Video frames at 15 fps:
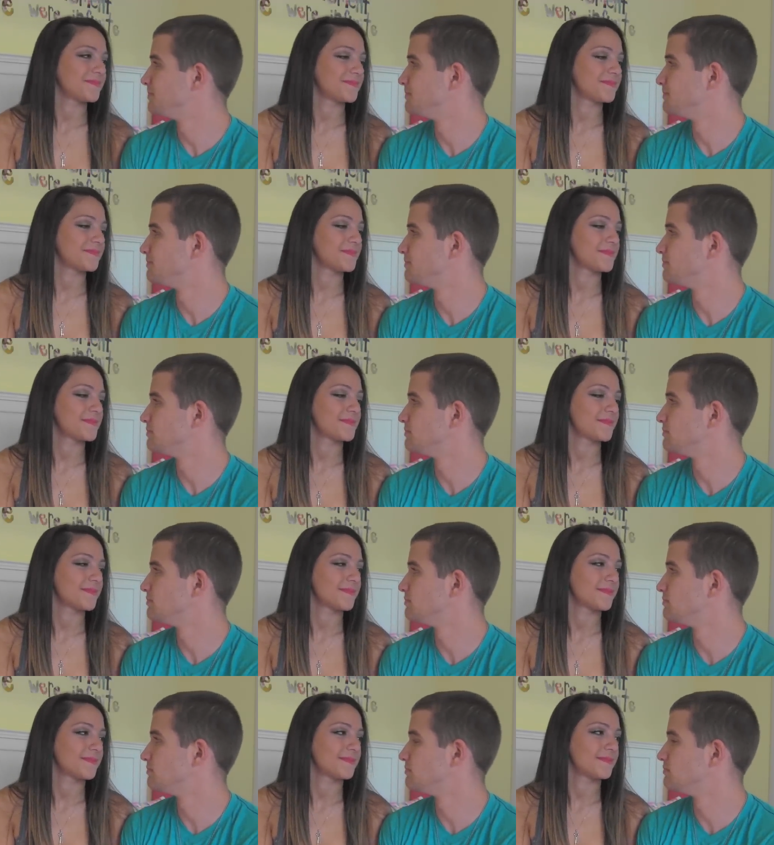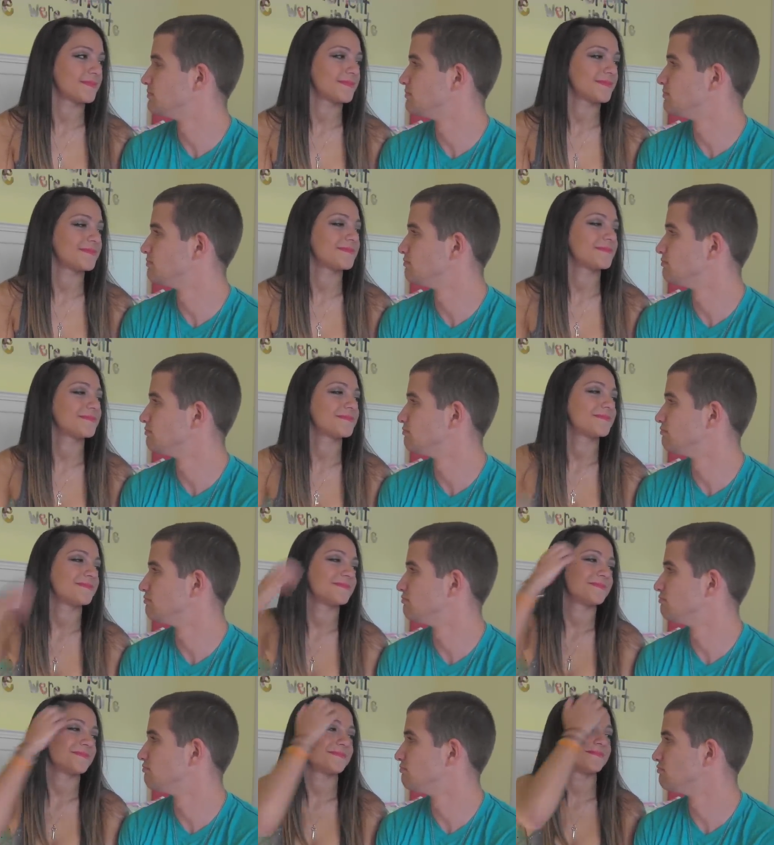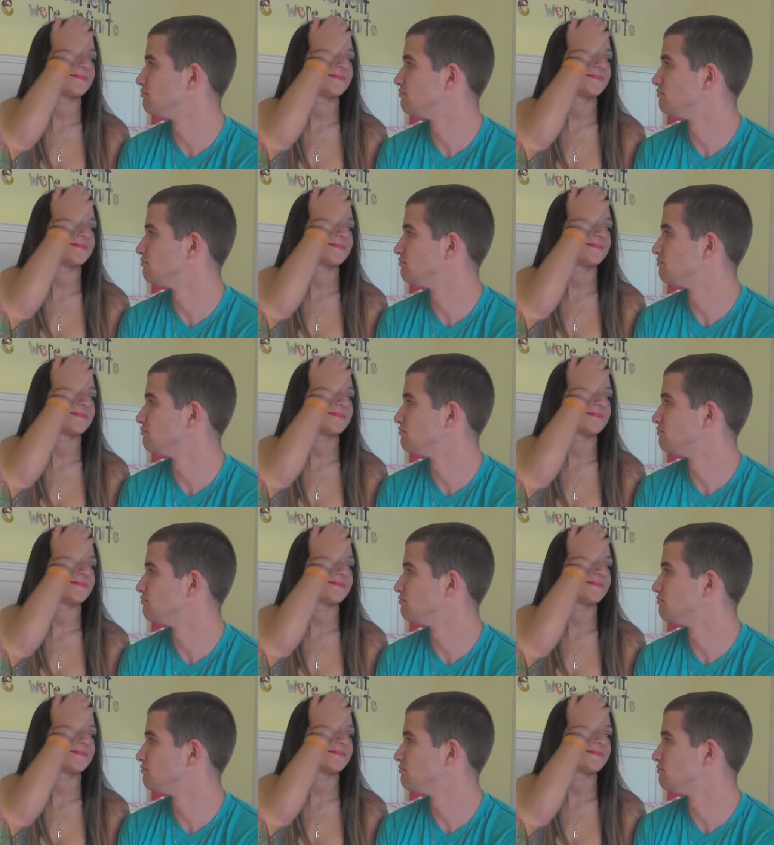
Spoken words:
(silence)